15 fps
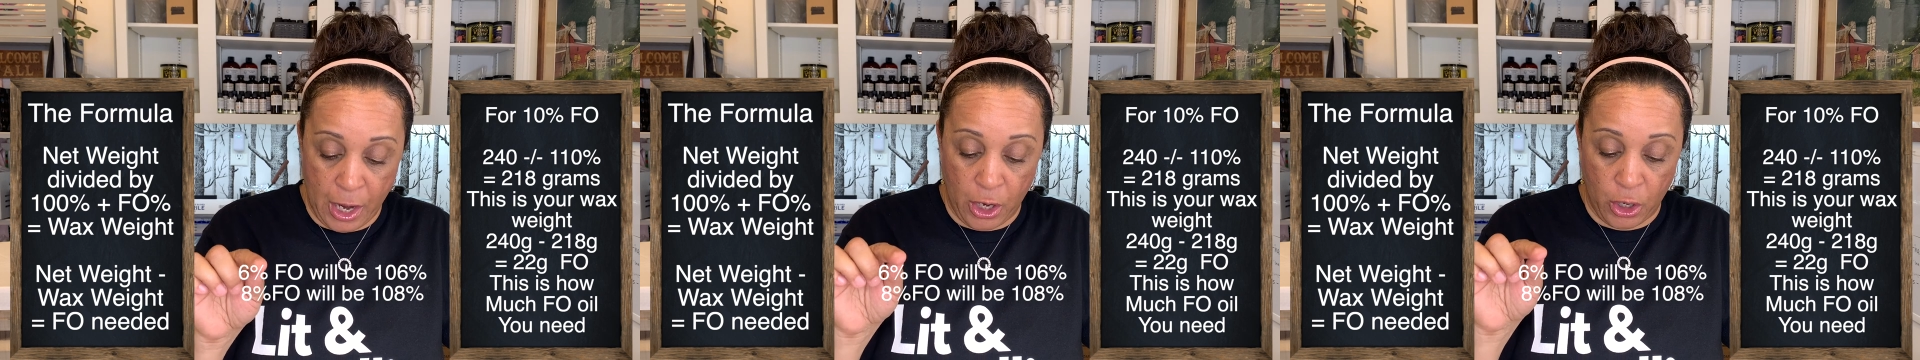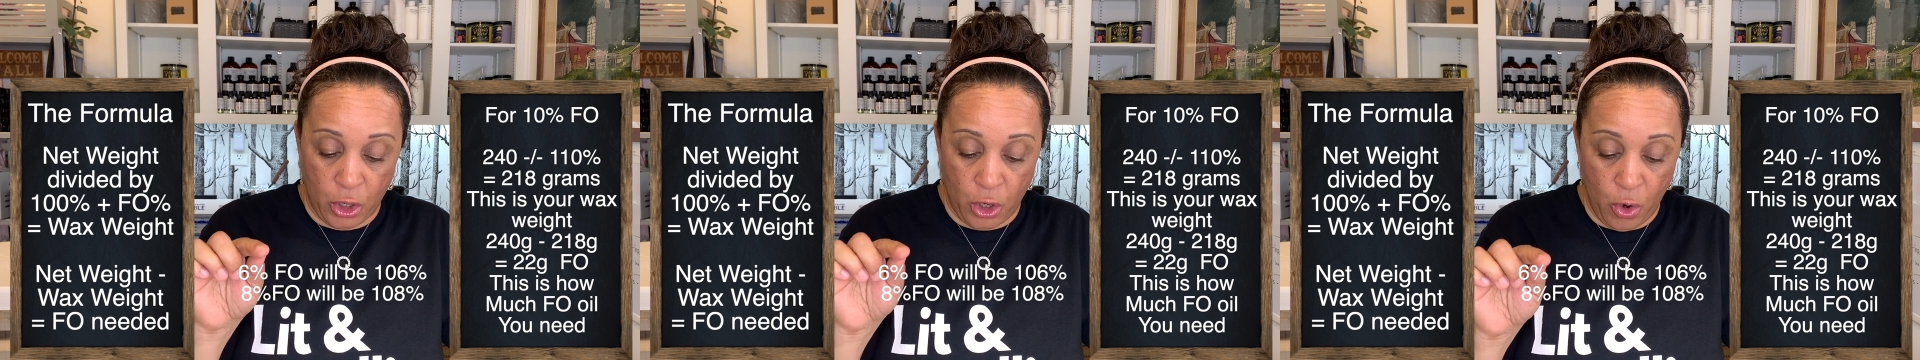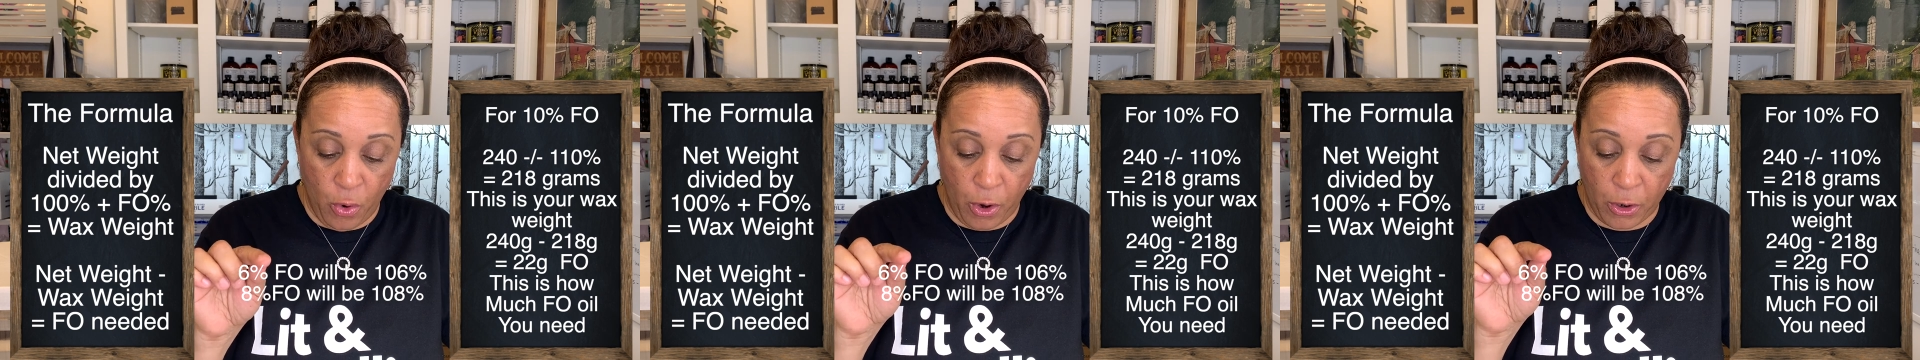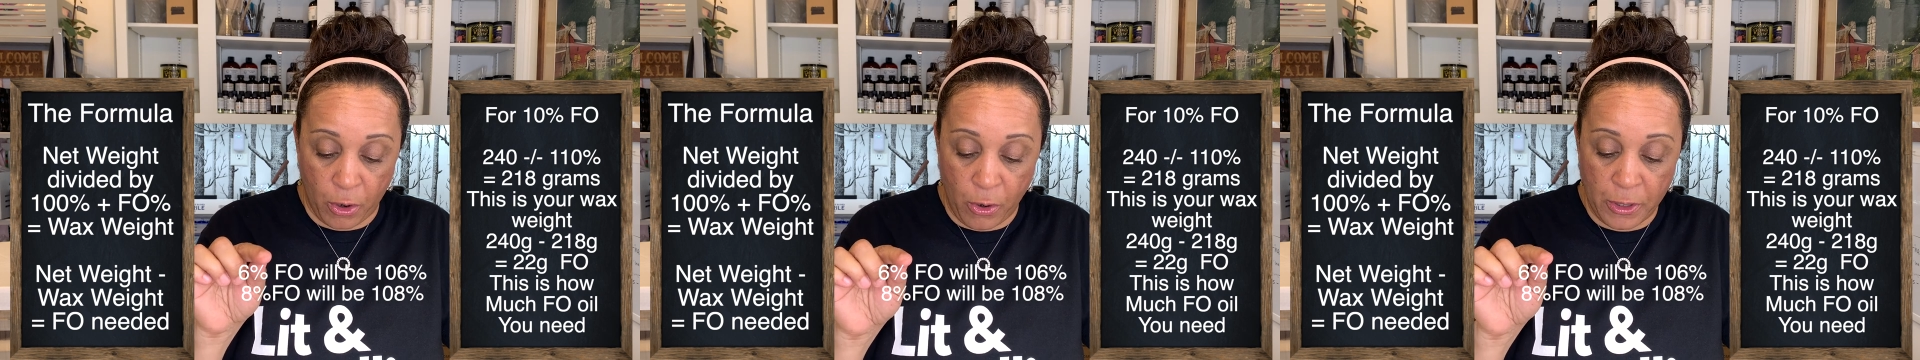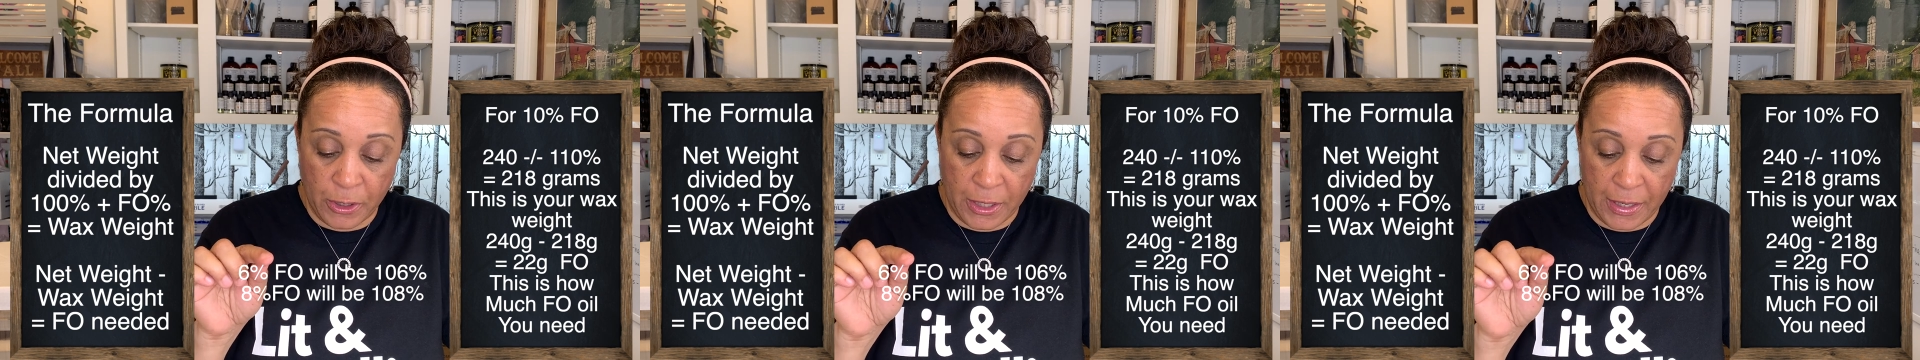You are
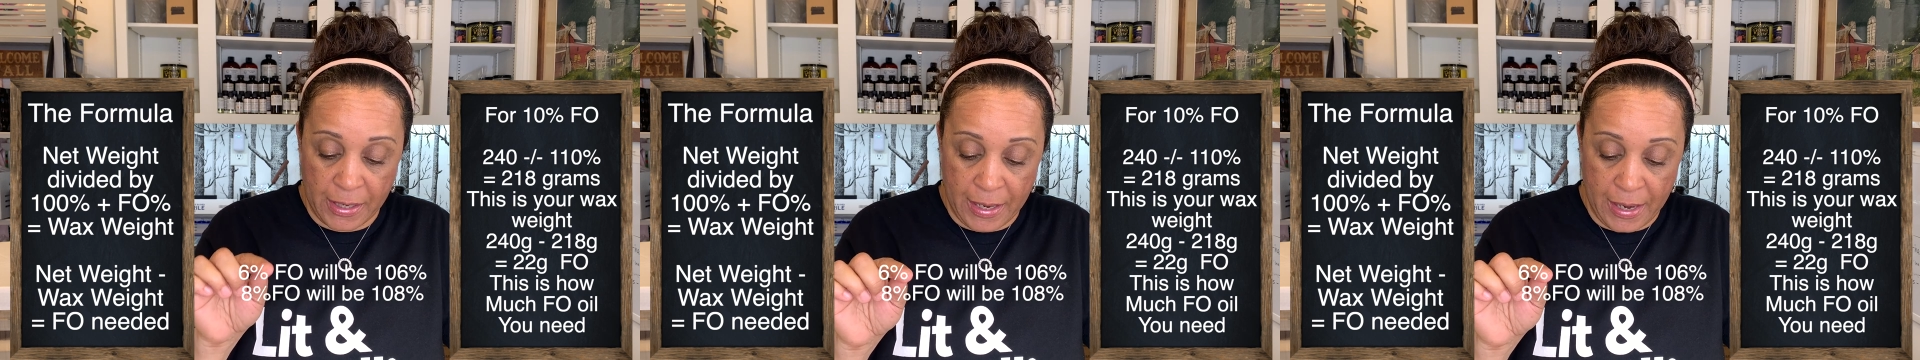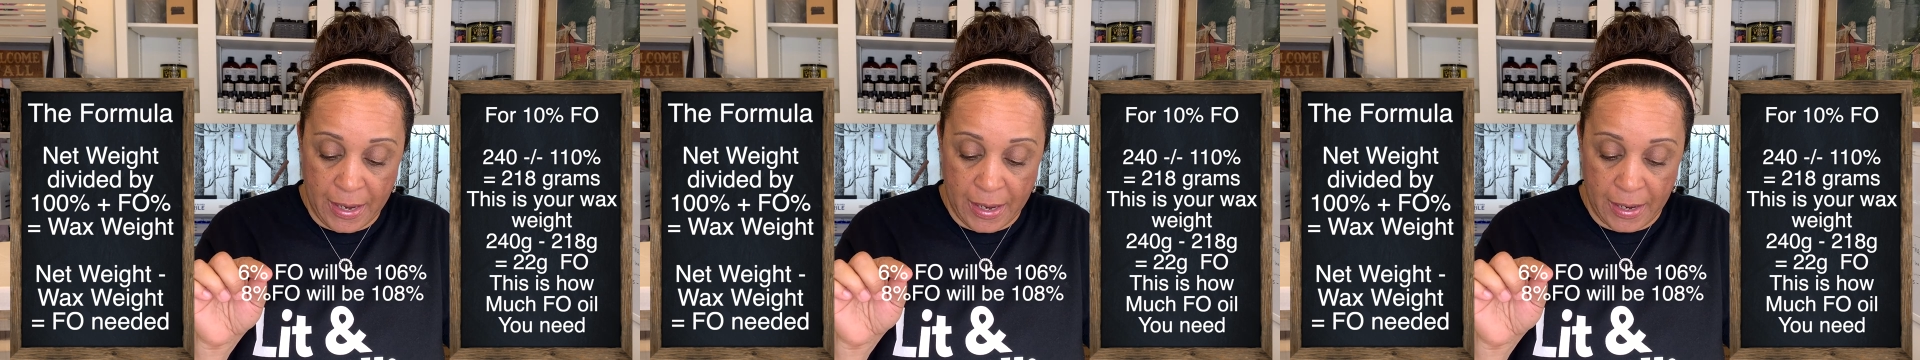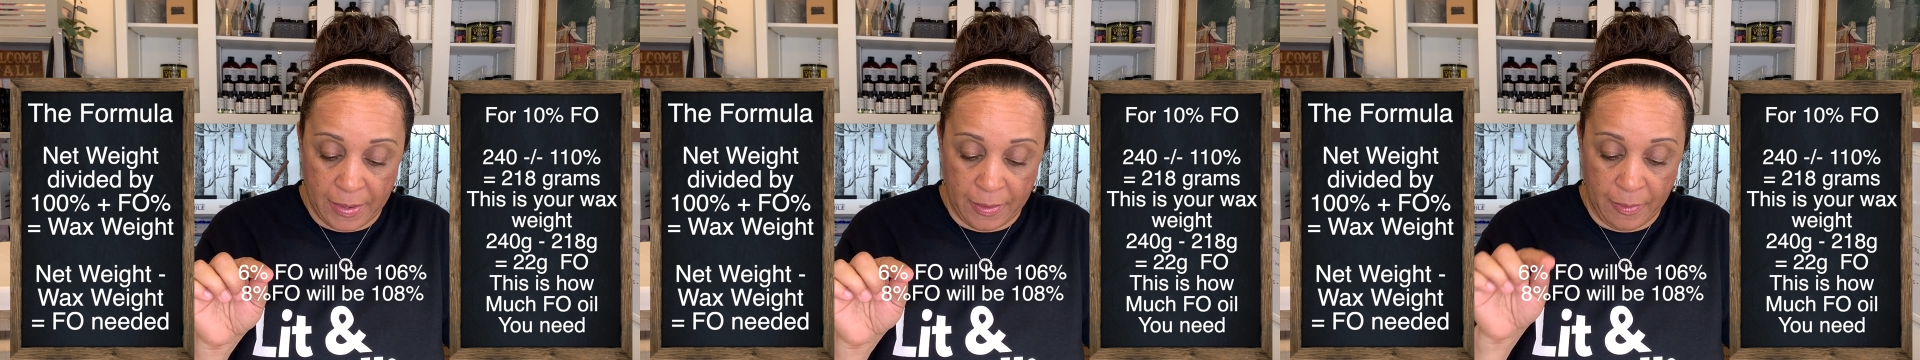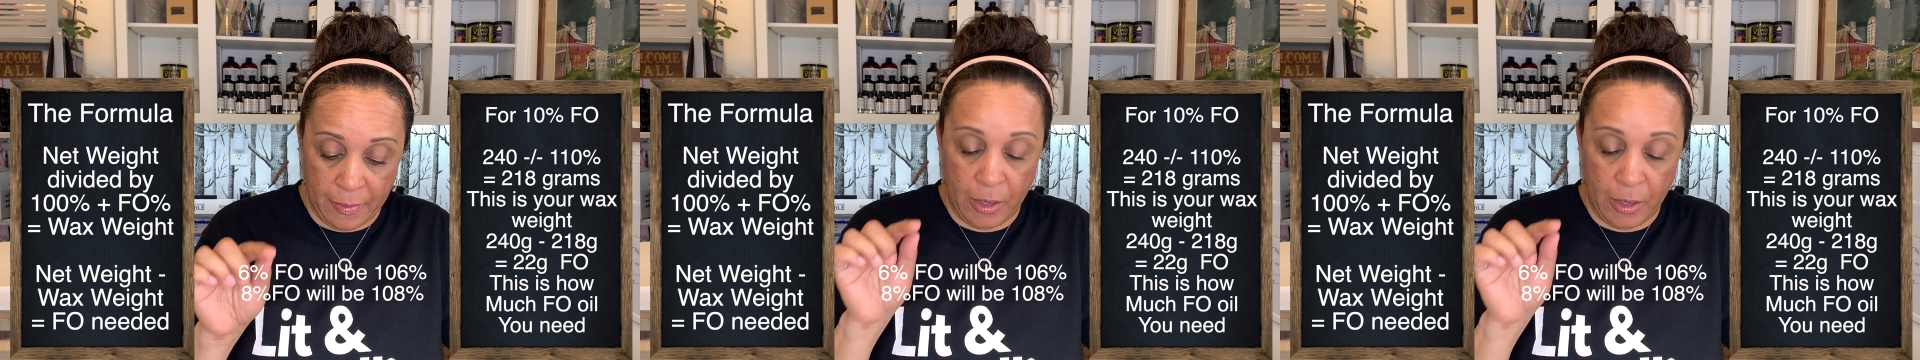going to get